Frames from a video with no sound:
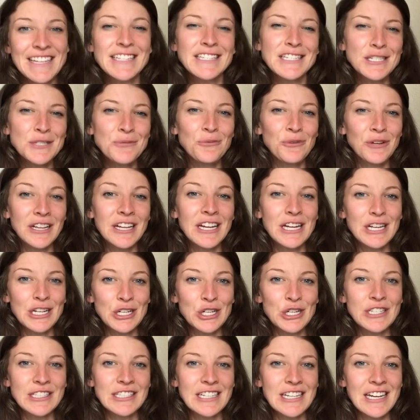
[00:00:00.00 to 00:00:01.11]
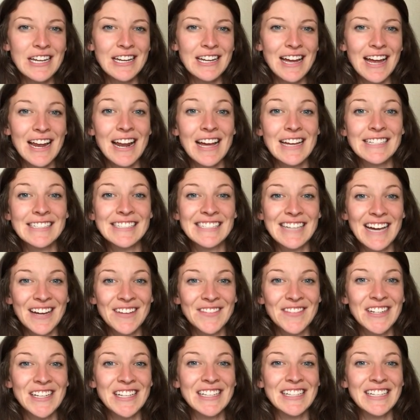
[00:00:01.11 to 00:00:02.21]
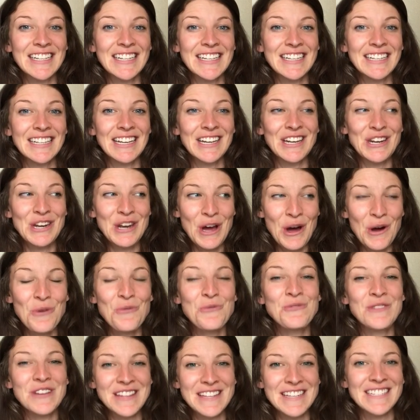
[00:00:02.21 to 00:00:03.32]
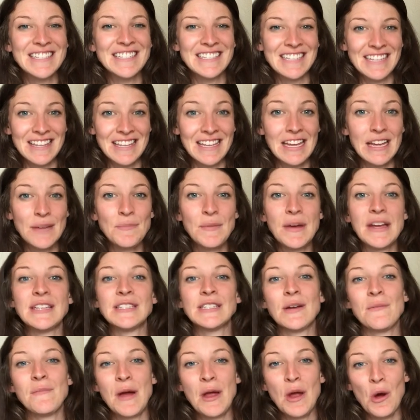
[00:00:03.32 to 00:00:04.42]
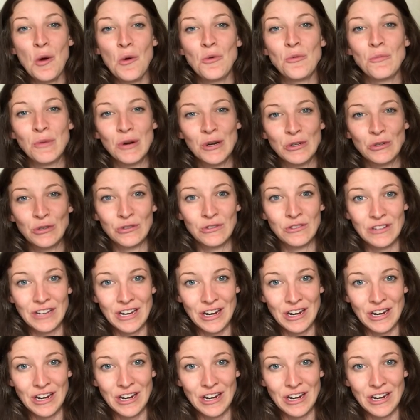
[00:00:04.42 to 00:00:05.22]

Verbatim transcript: This is really interesting and I definitely know that this is a thing based on my own personal